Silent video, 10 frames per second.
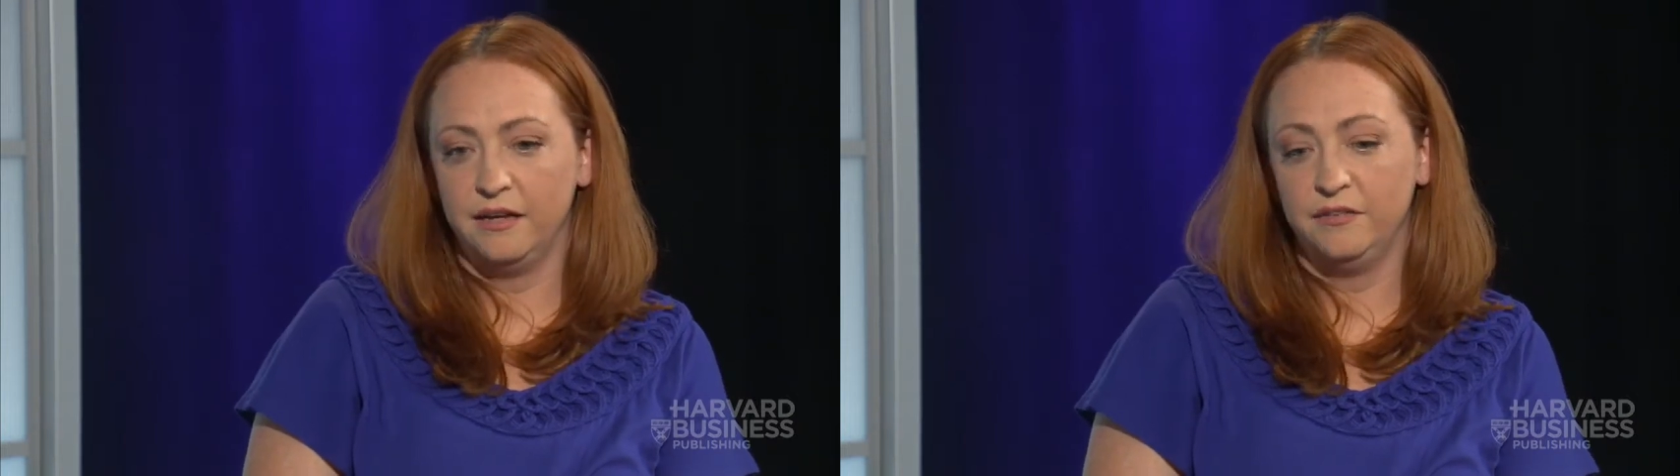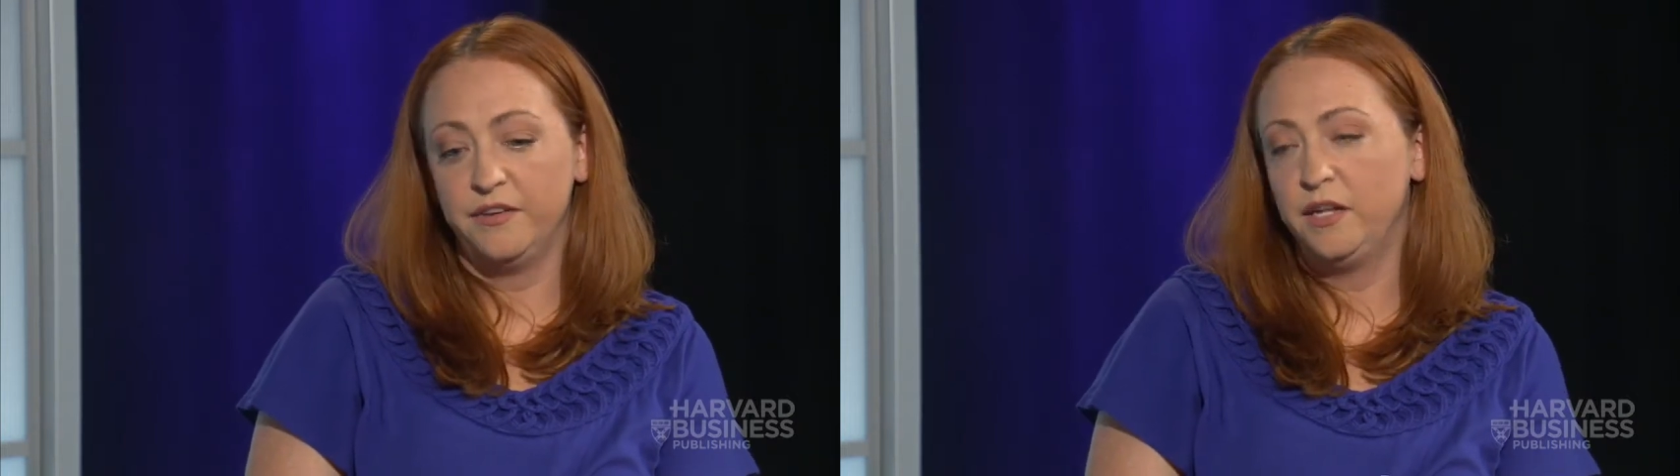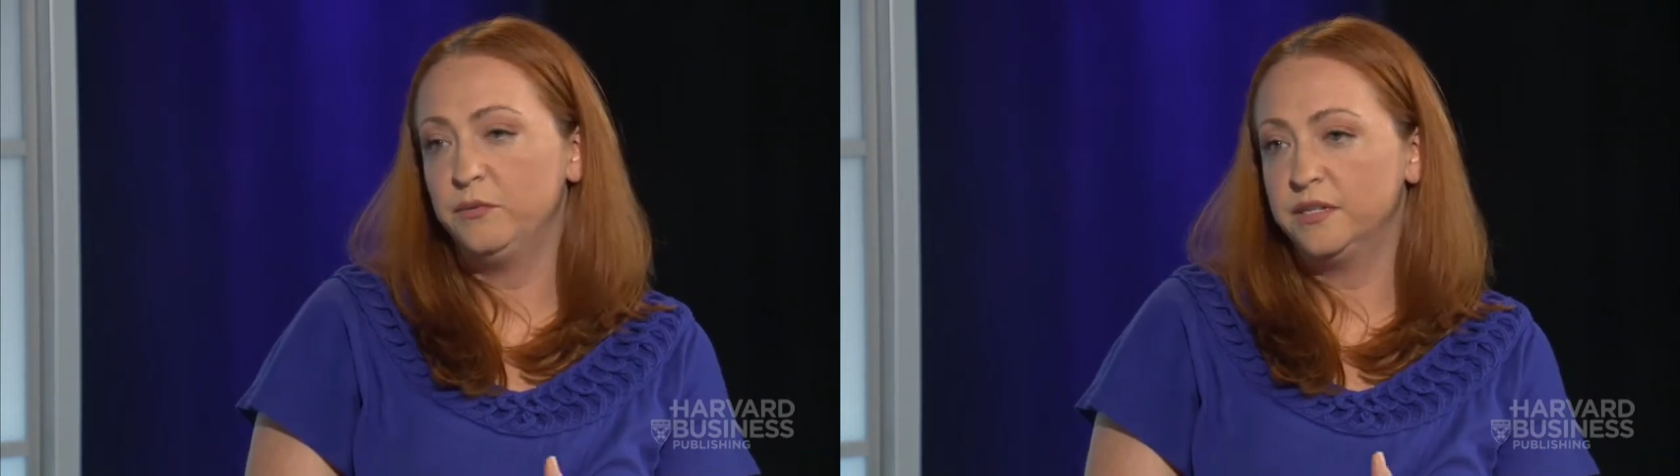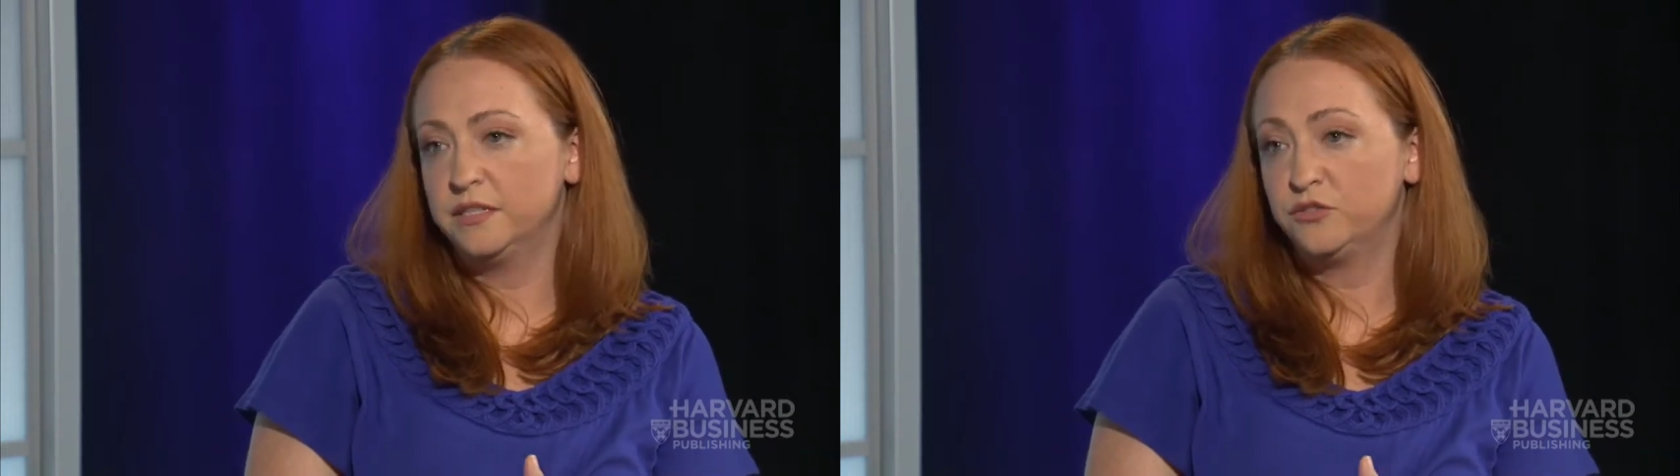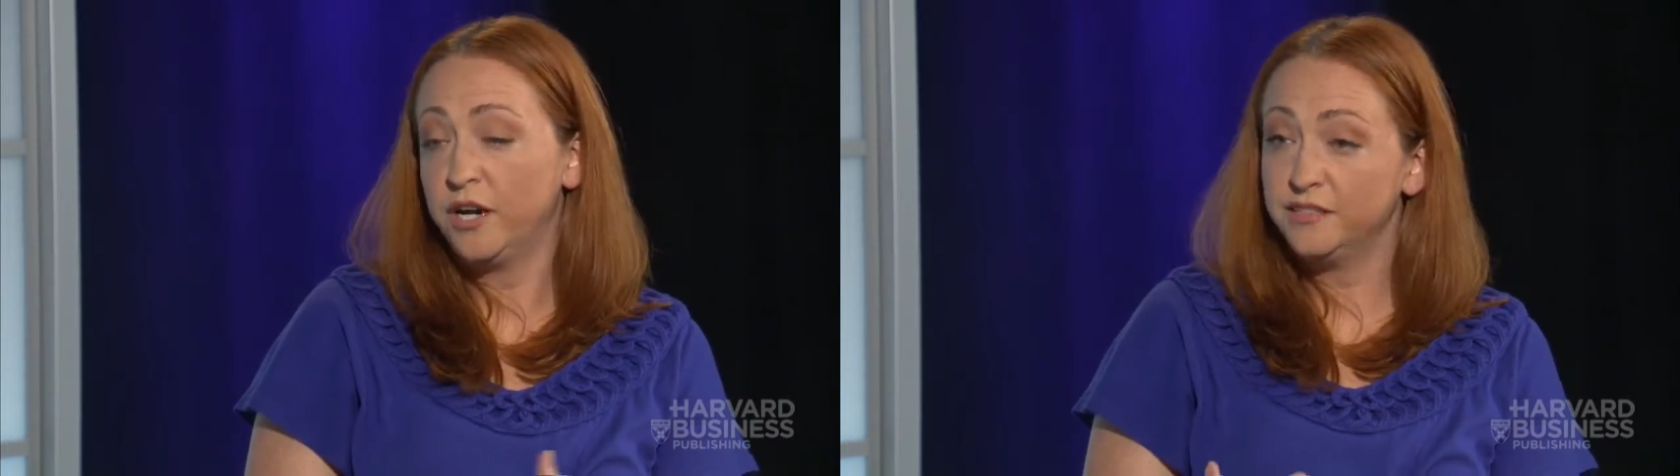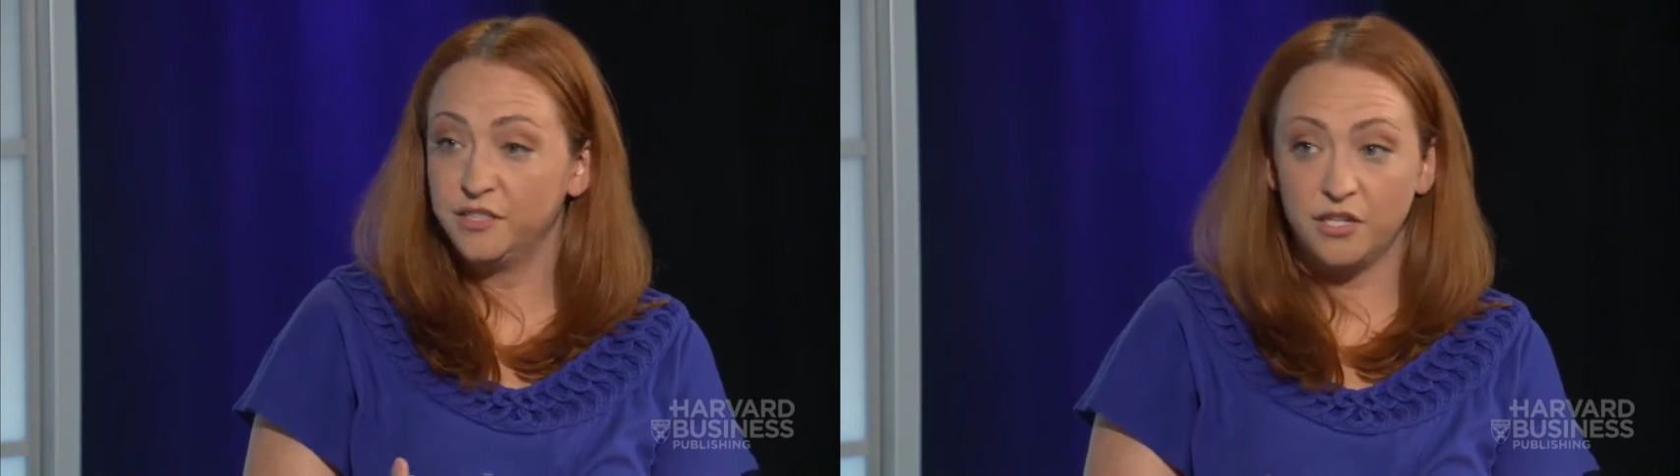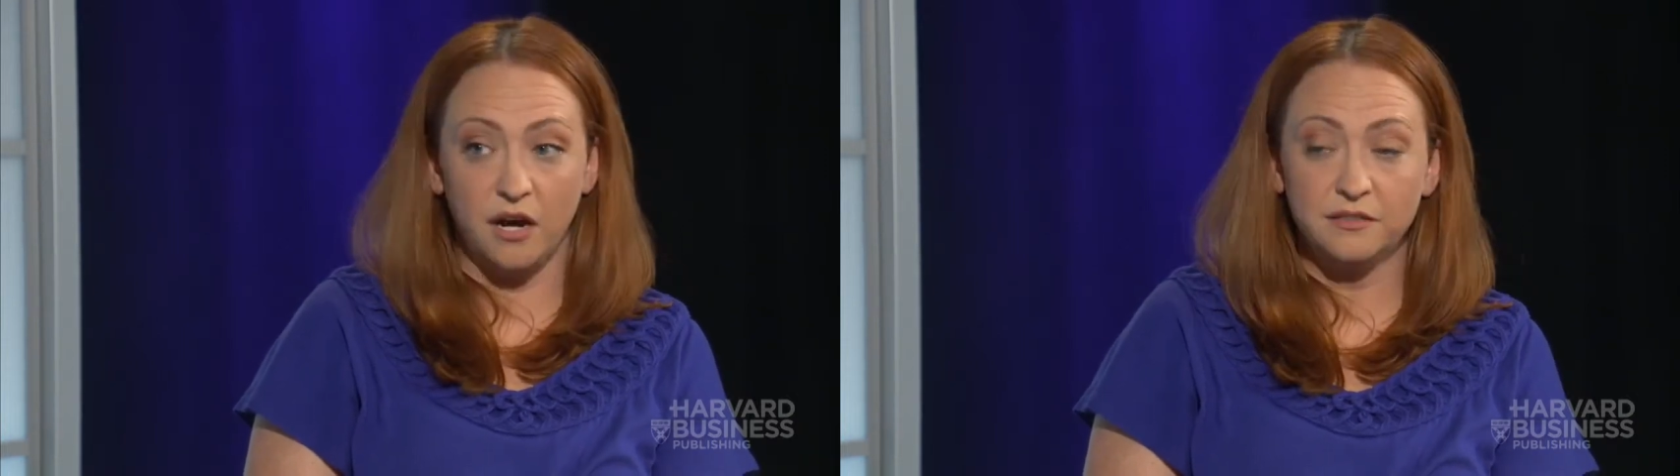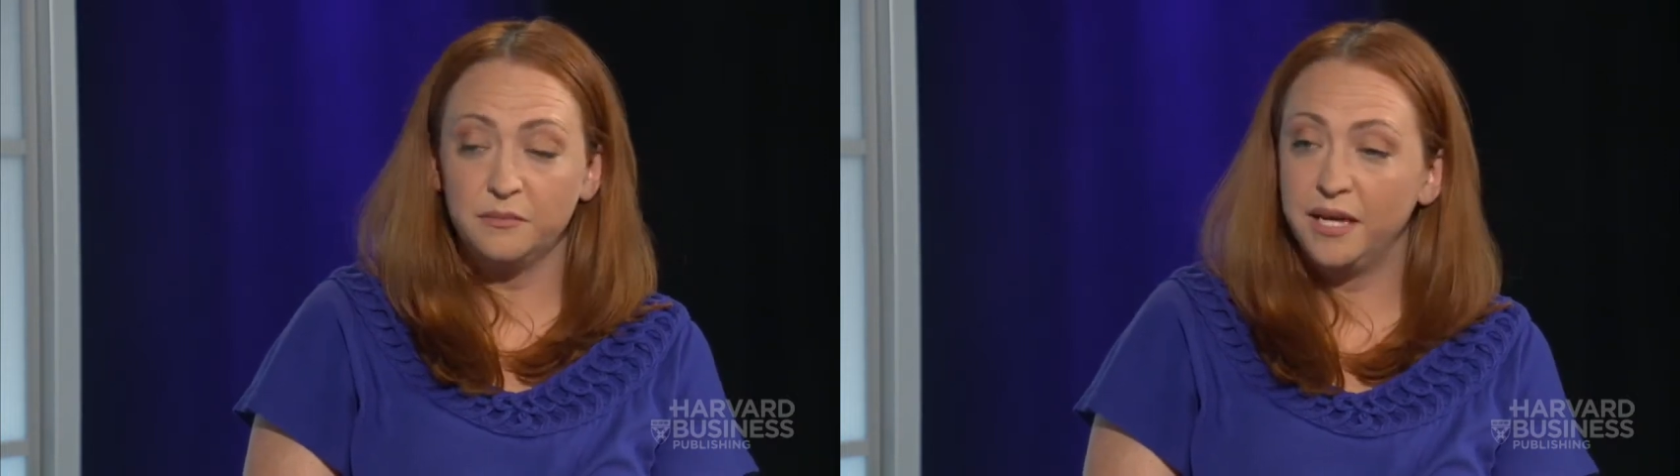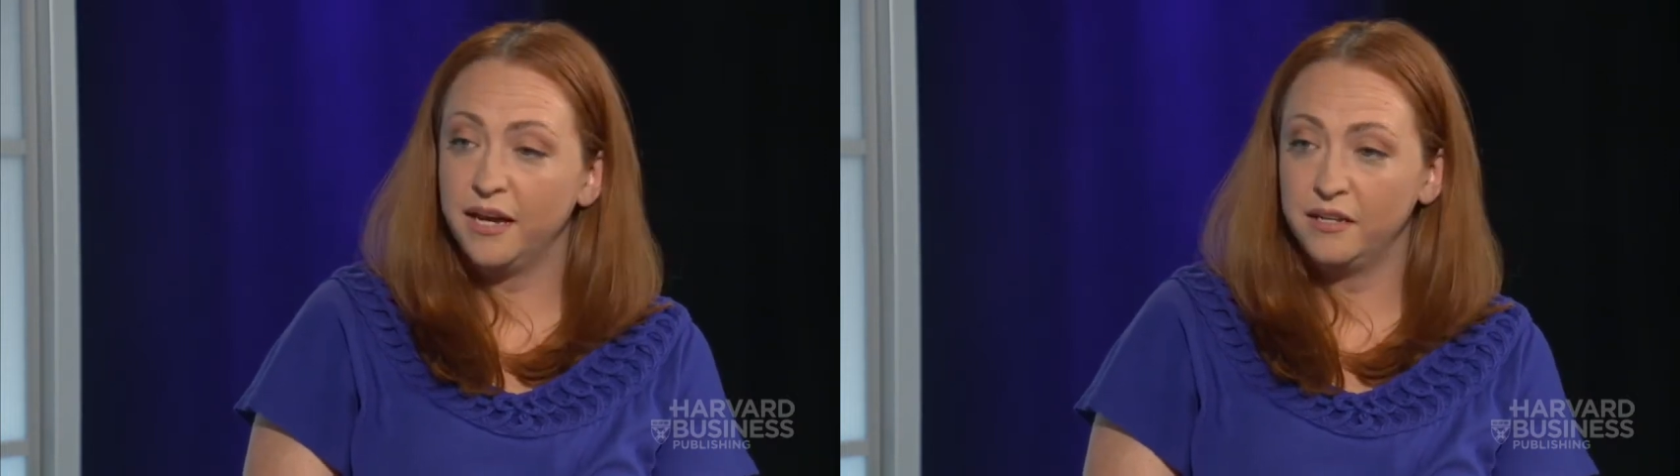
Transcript: If anyone tries to talk to me,